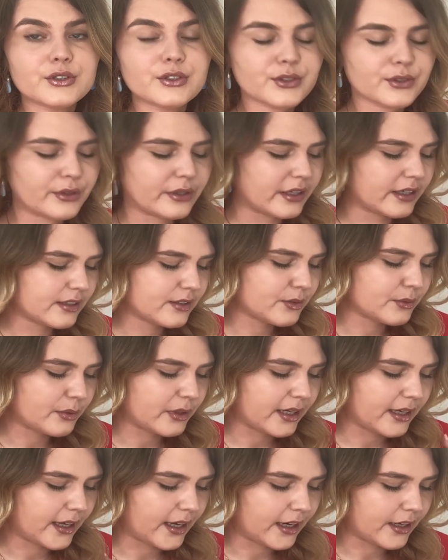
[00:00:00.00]
so that's
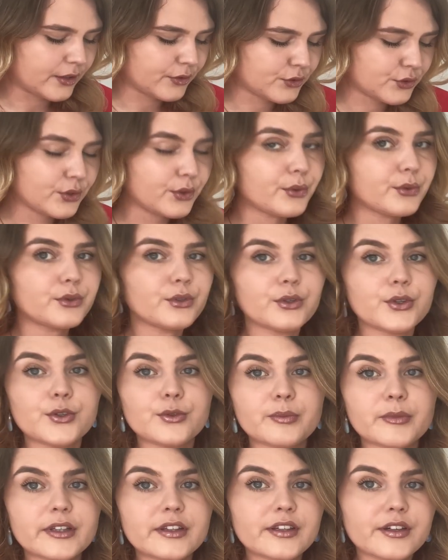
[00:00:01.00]
why I chose
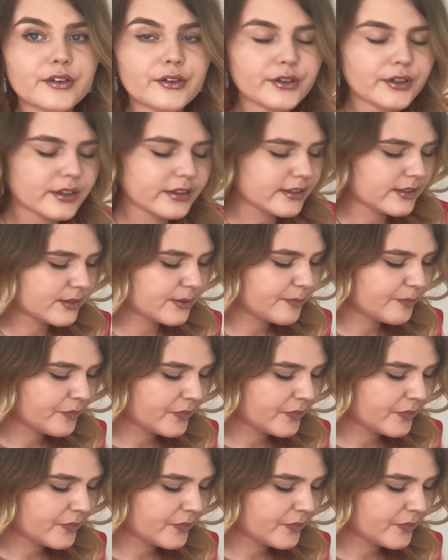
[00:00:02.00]
those materials.